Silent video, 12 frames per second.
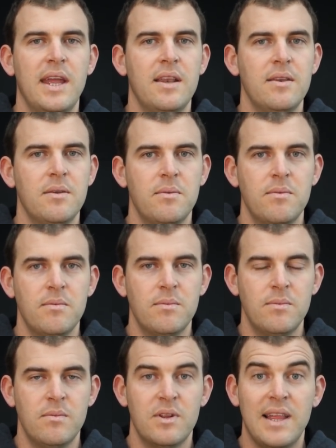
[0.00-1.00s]
and
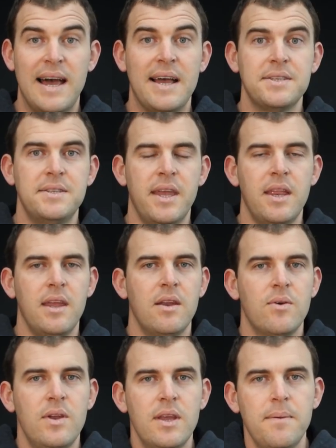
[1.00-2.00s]
glass that
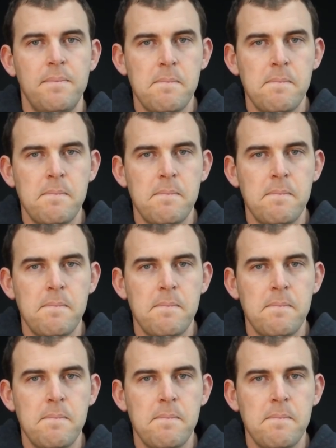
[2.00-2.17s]
area.